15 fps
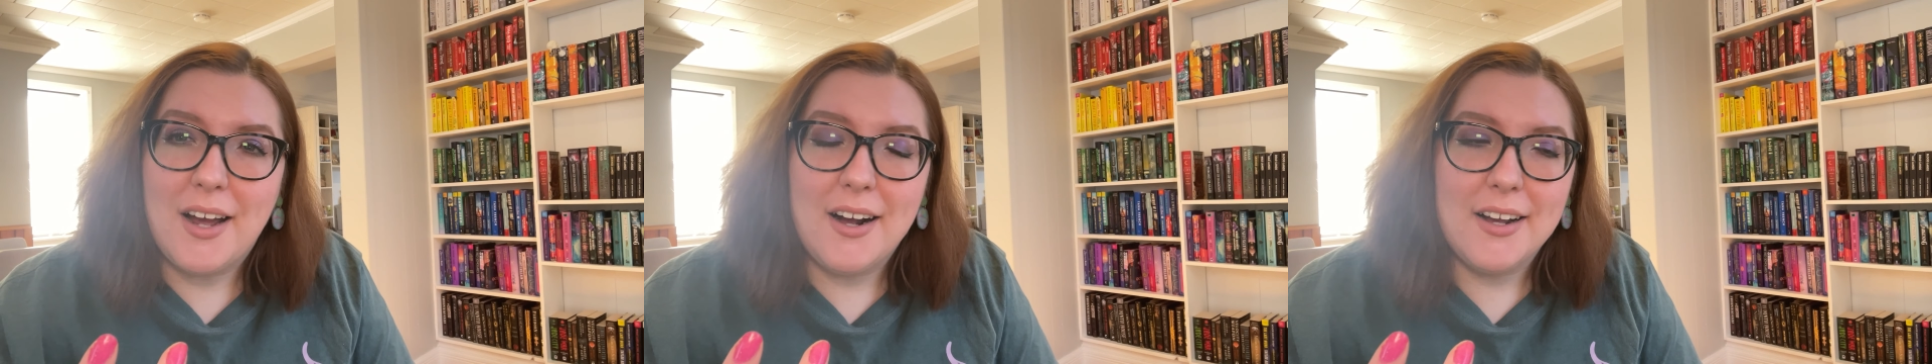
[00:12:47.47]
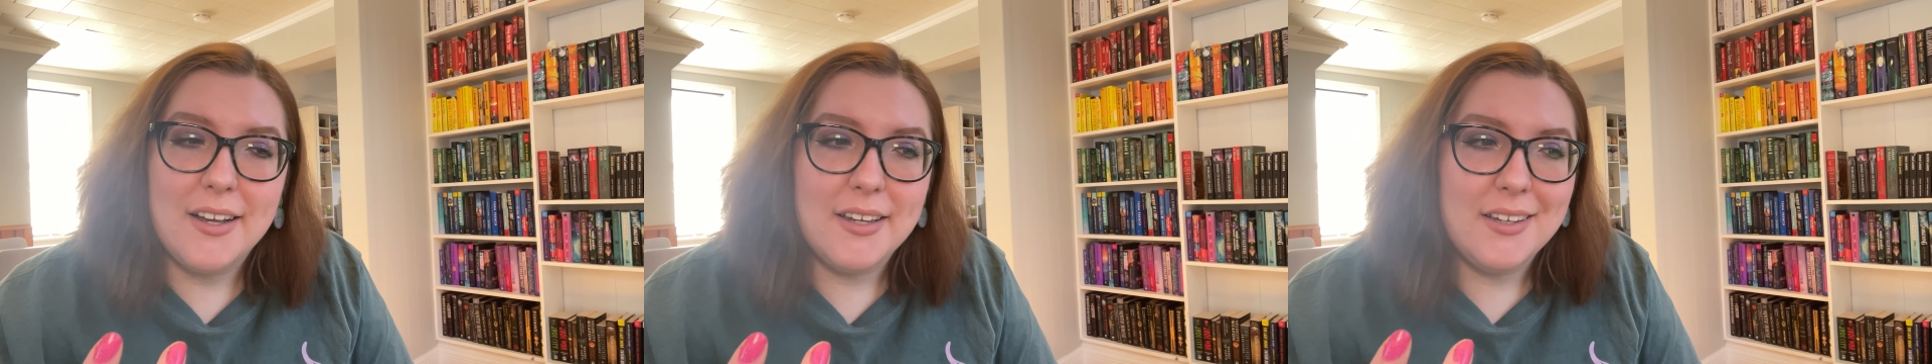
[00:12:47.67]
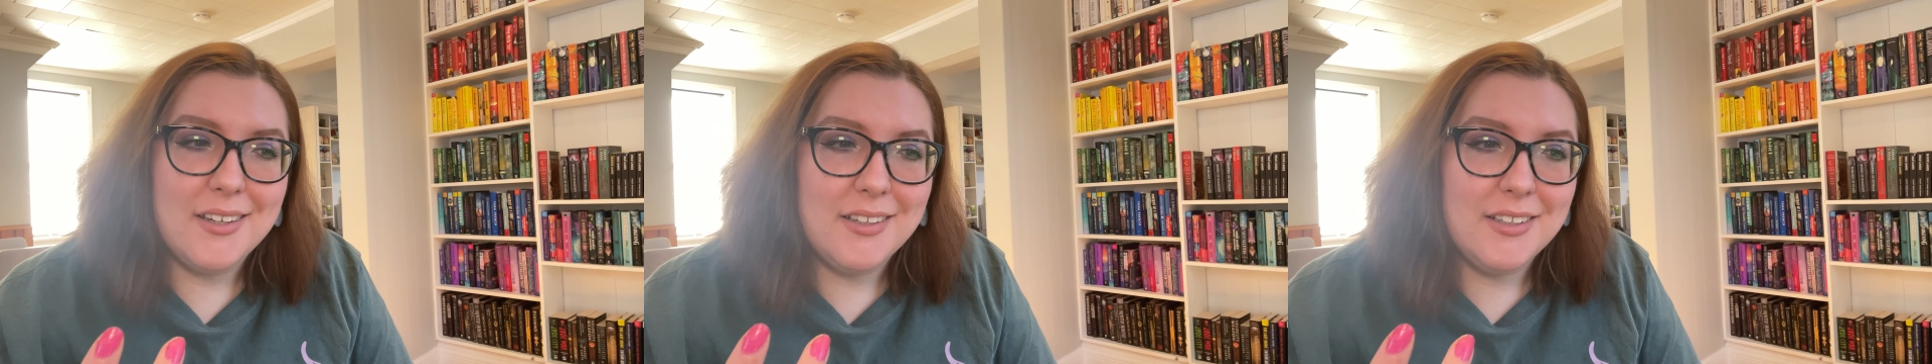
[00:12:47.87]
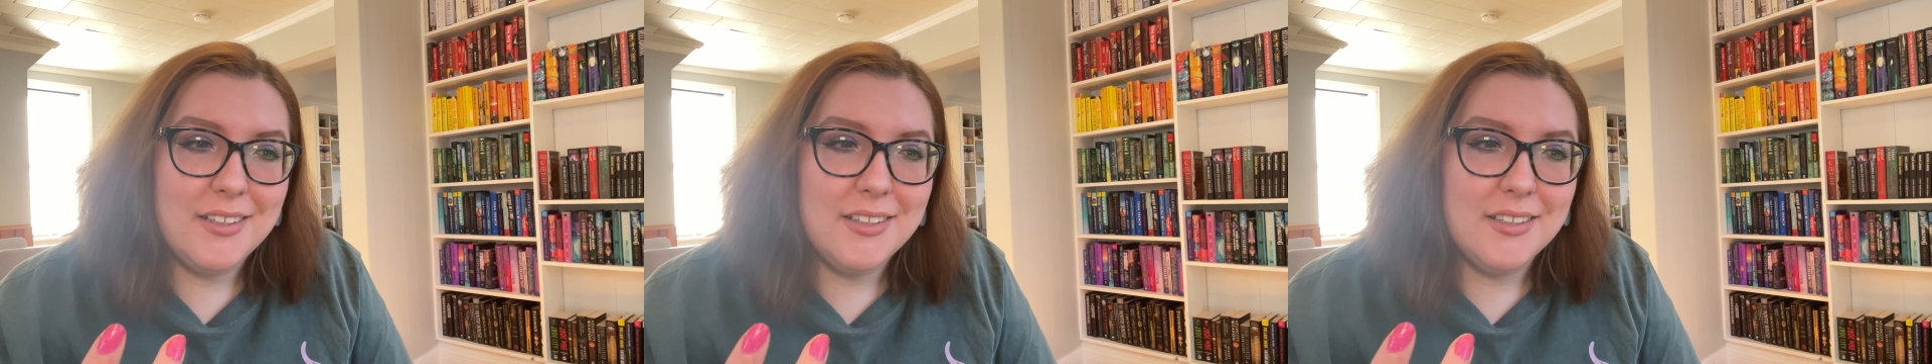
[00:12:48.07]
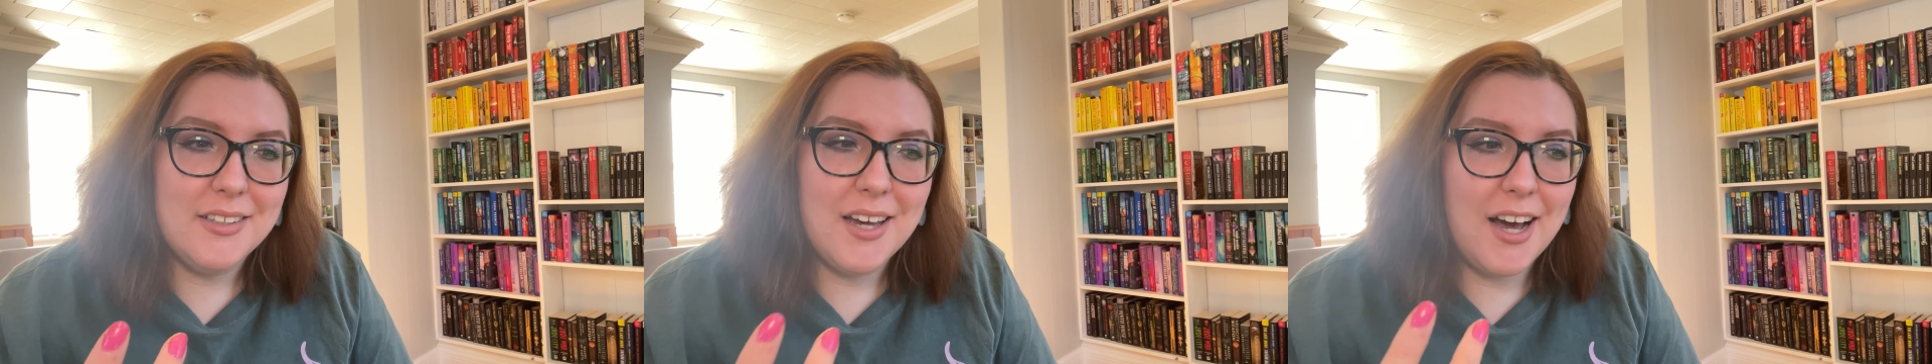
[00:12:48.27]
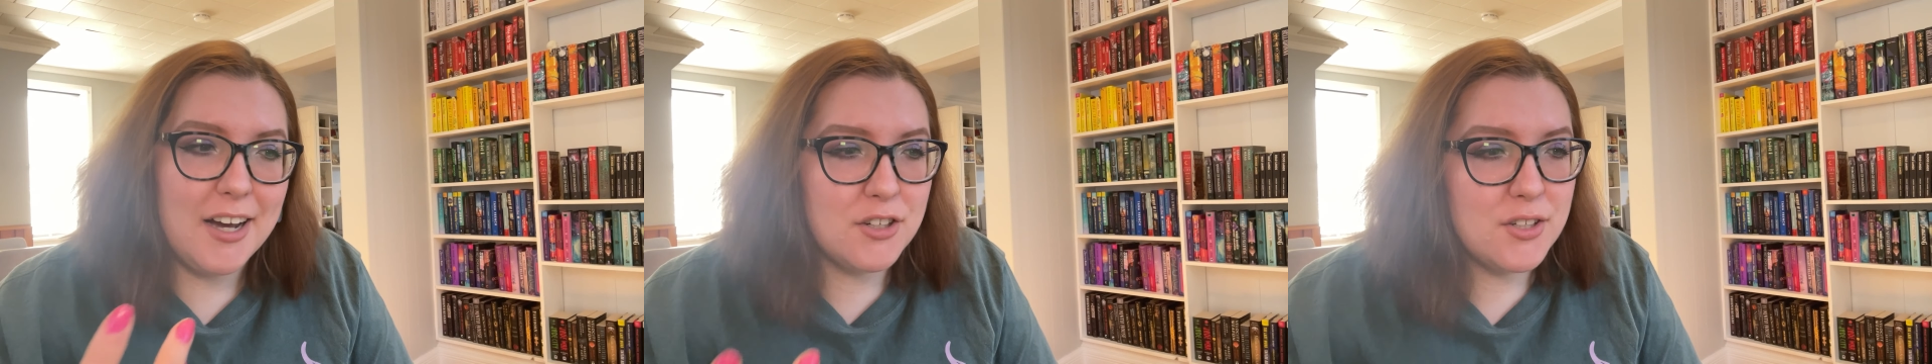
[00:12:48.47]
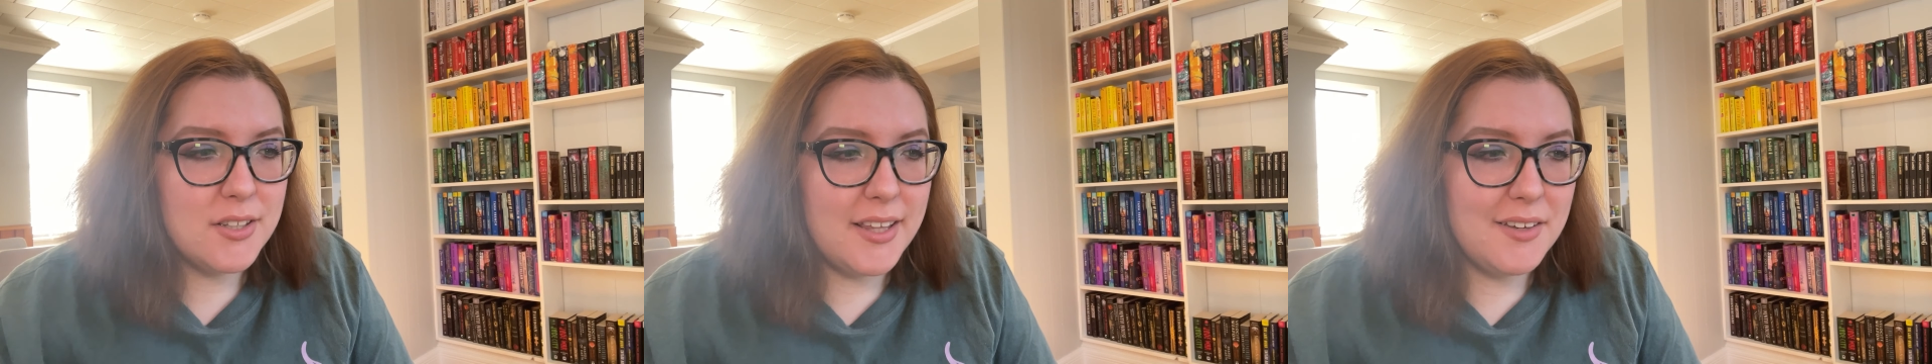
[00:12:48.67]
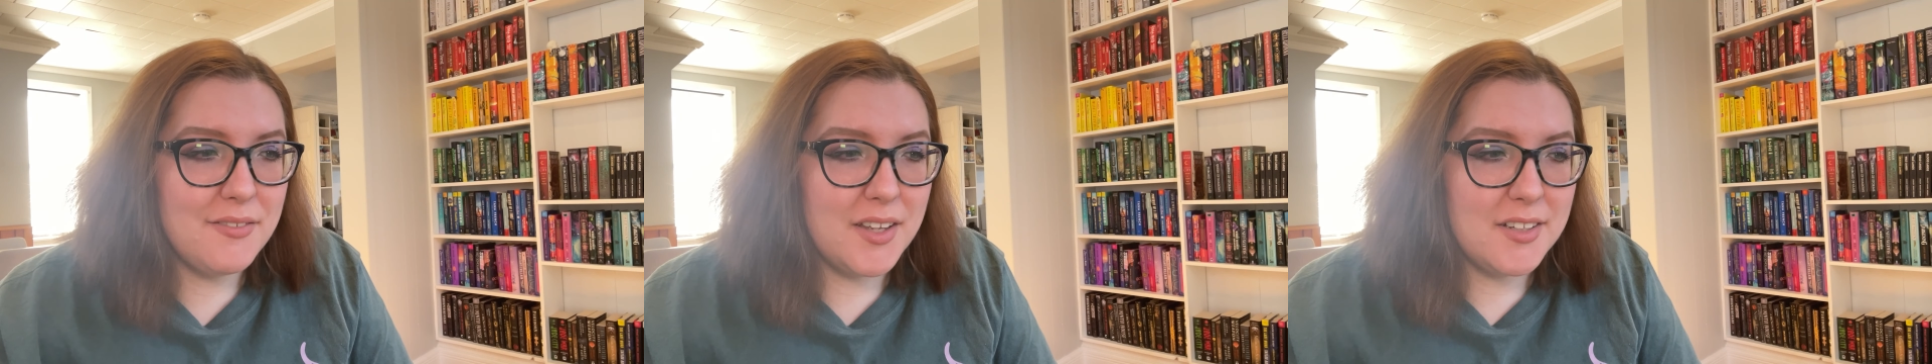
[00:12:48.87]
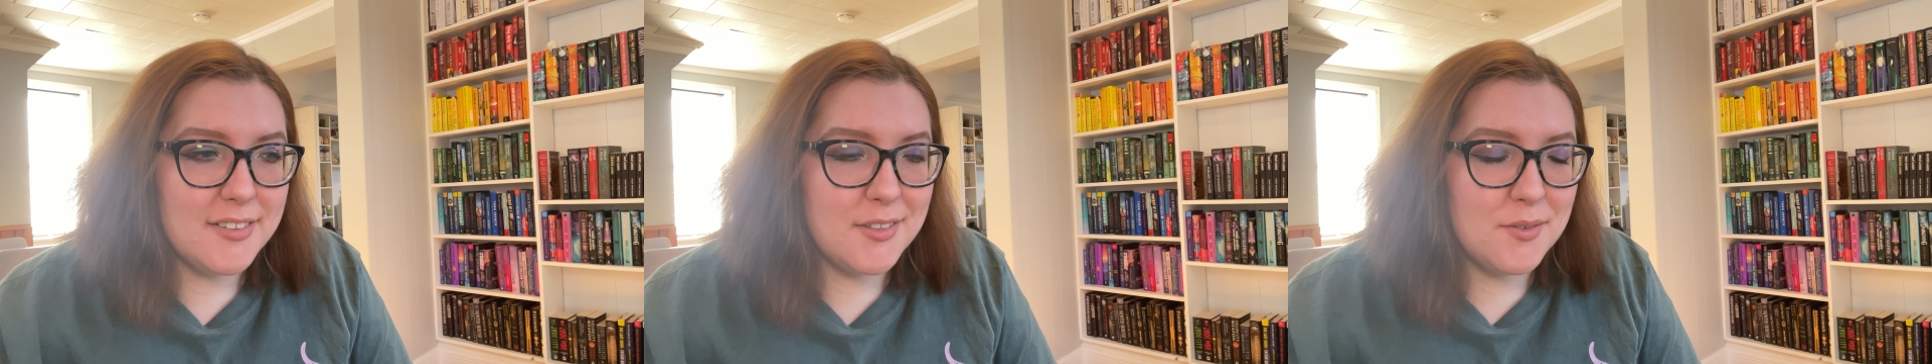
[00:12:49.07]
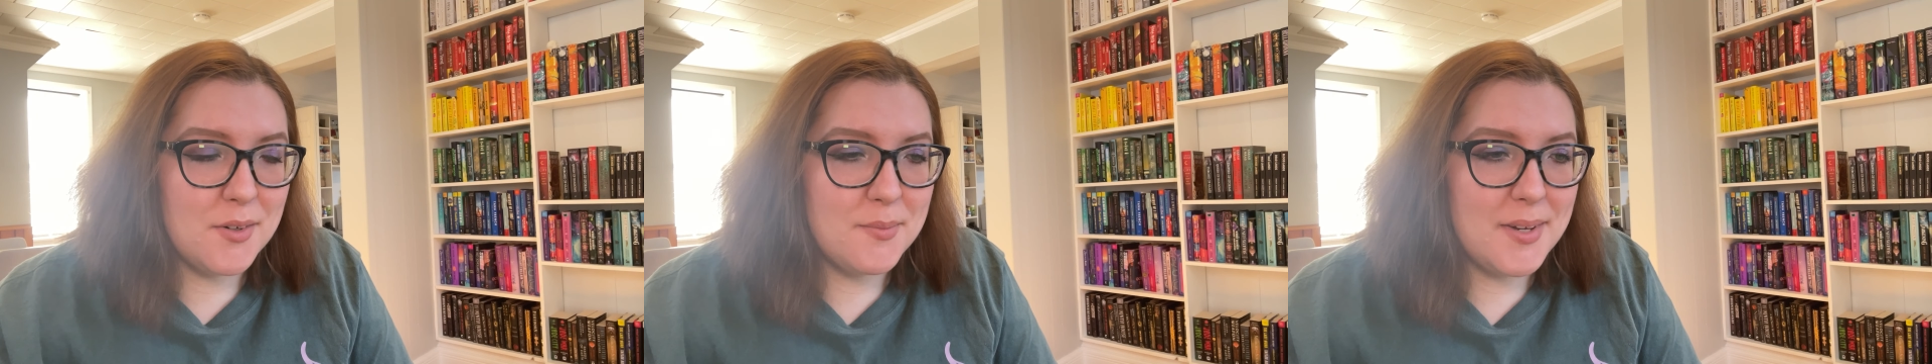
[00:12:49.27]
I actually like
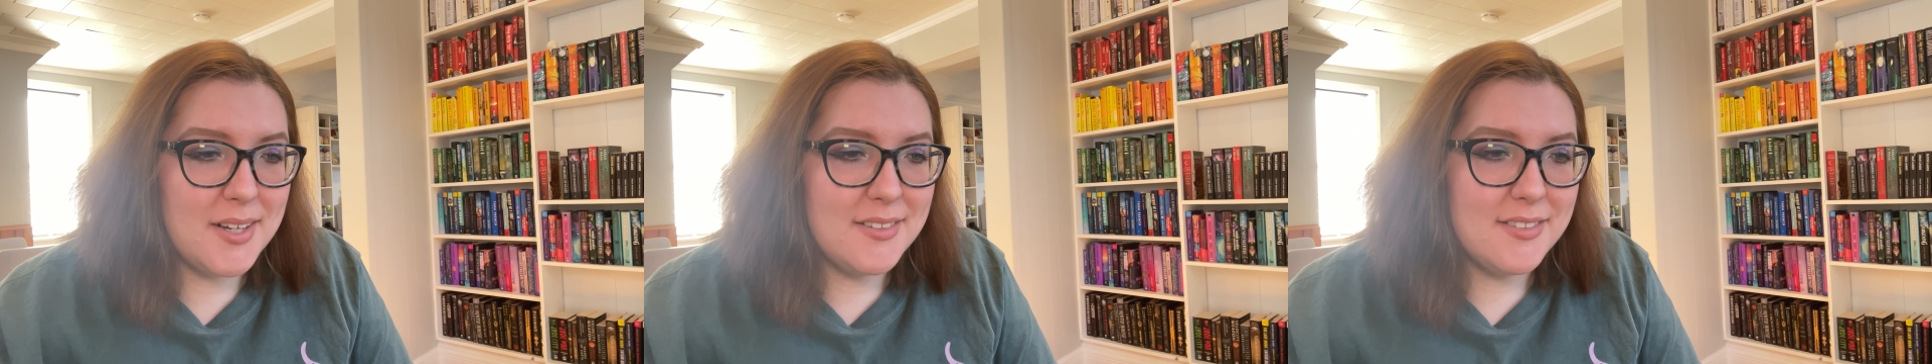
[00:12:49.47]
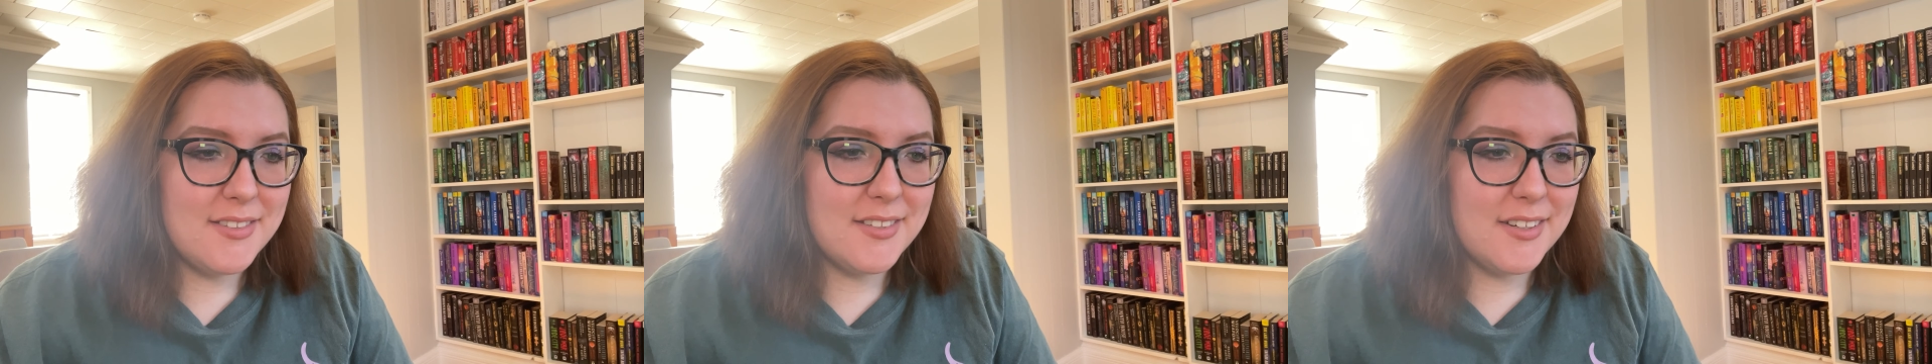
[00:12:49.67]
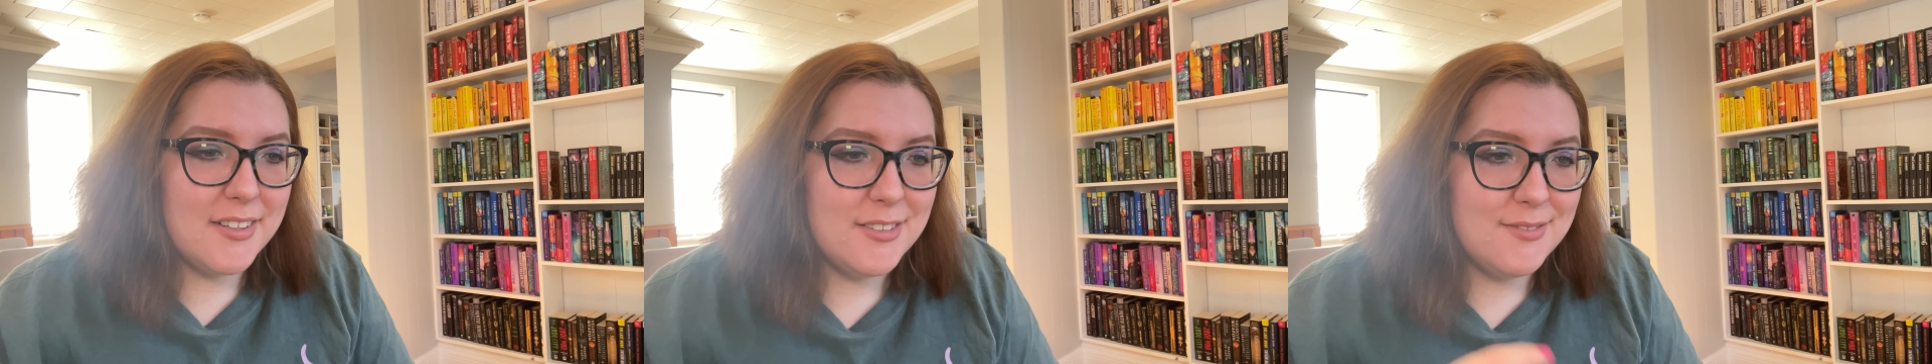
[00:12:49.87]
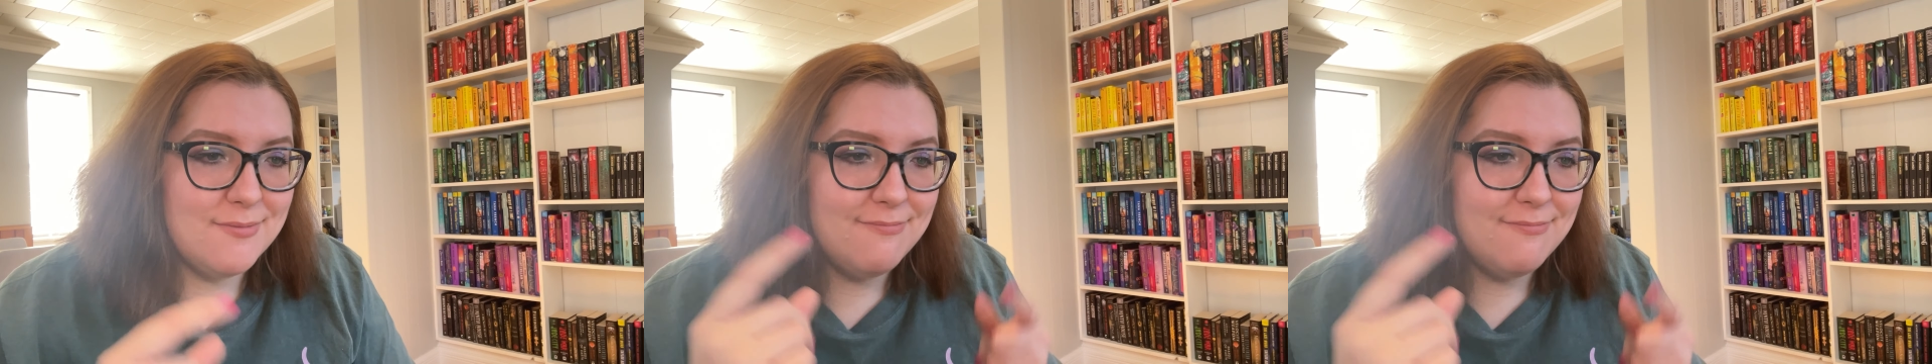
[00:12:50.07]
fantasy romance. So